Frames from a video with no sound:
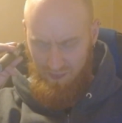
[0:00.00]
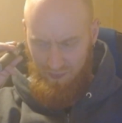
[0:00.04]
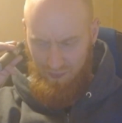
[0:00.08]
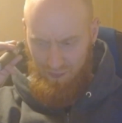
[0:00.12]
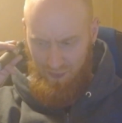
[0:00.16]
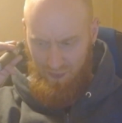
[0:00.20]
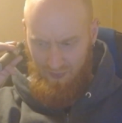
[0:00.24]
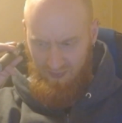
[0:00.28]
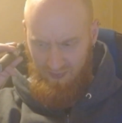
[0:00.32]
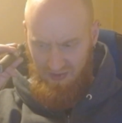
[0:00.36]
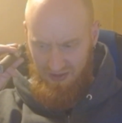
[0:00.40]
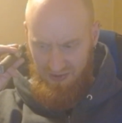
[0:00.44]

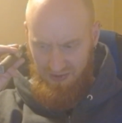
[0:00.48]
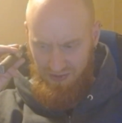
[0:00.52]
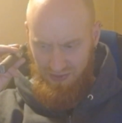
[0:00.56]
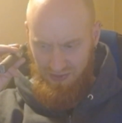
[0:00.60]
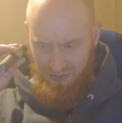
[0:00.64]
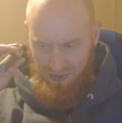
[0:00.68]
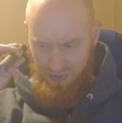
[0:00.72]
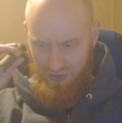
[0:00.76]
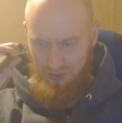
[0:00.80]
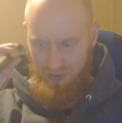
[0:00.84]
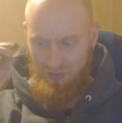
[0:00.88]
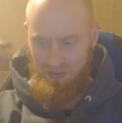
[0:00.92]
for me to
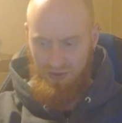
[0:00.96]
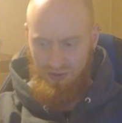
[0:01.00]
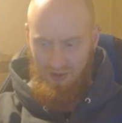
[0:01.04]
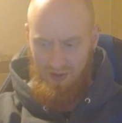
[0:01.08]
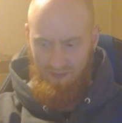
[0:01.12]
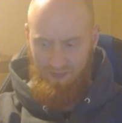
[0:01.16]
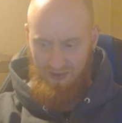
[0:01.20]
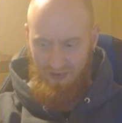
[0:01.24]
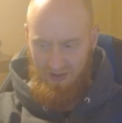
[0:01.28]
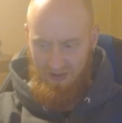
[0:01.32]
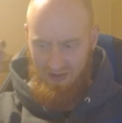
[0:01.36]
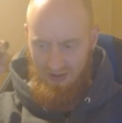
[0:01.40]
do
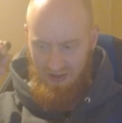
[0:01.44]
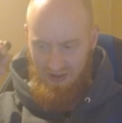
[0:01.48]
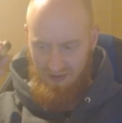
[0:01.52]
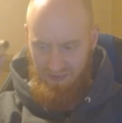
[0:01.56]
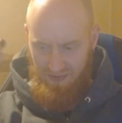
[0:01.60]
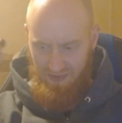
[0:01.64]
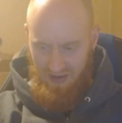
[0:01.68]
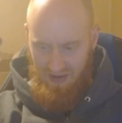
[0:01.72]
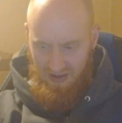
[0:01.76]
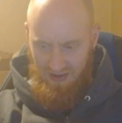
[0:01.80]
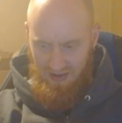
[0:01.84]
something like that,